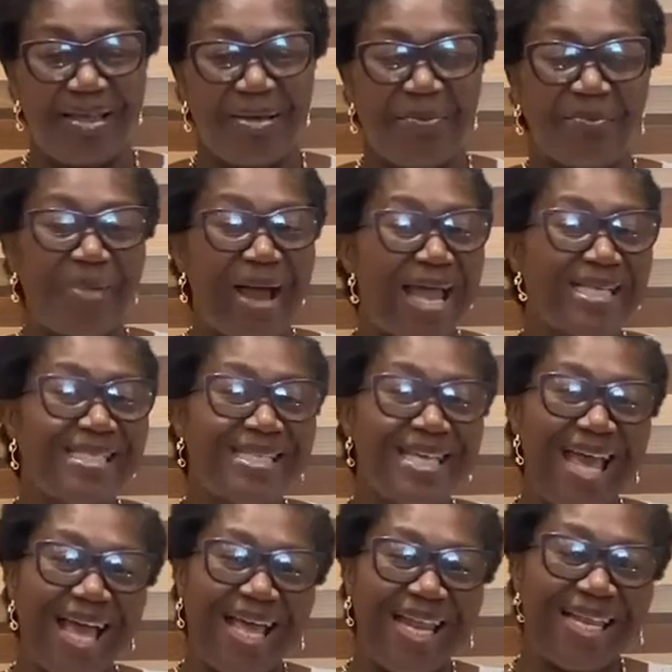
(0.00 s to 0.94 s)
My
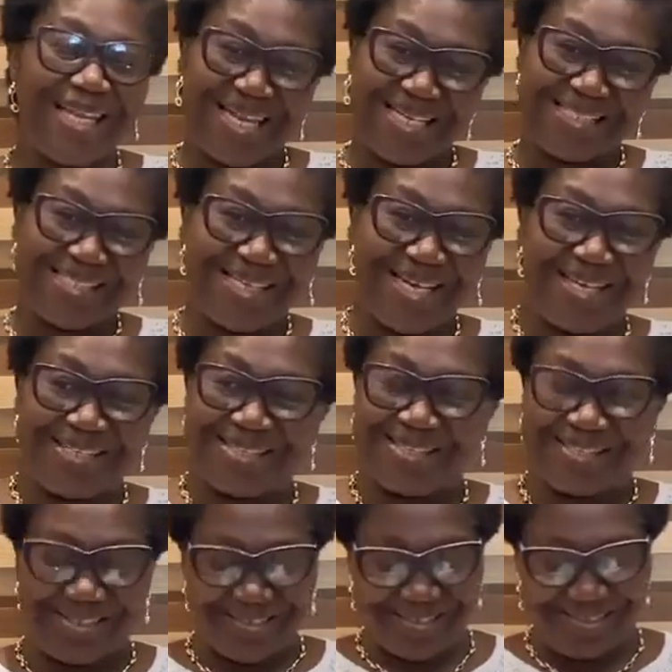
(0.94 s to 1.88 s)
dear
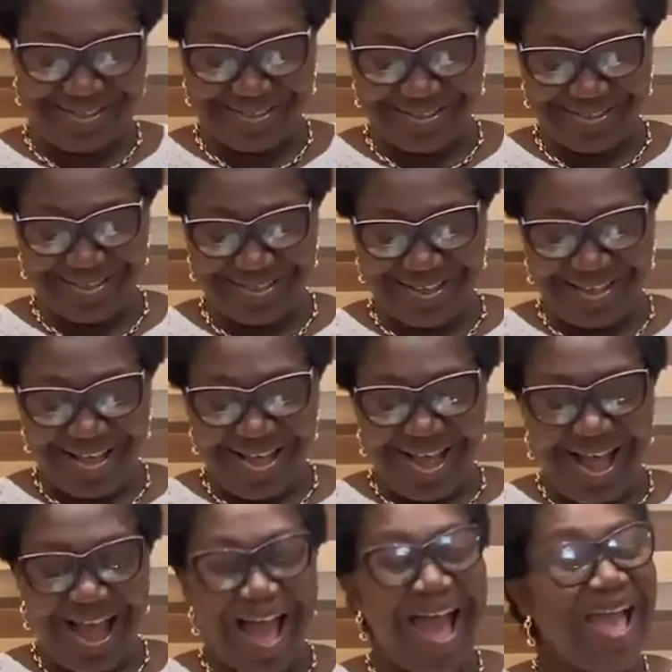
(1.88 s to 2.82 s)
listeners,
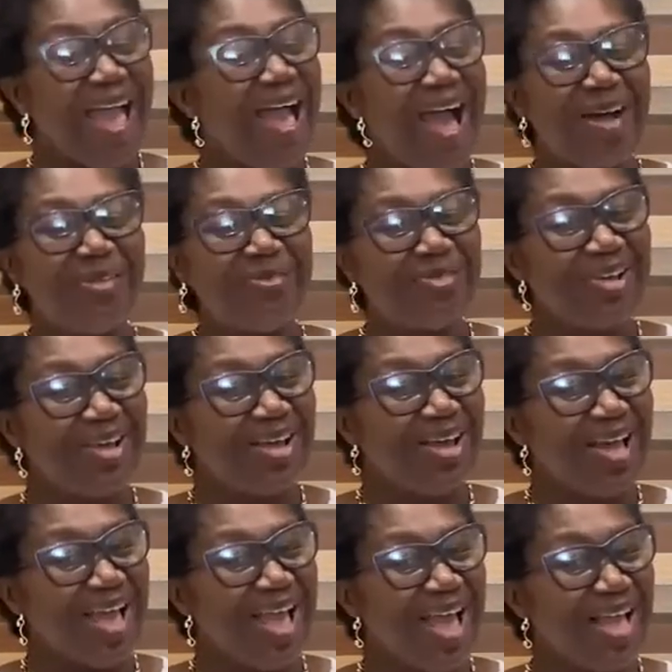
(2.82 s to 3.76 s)
I have a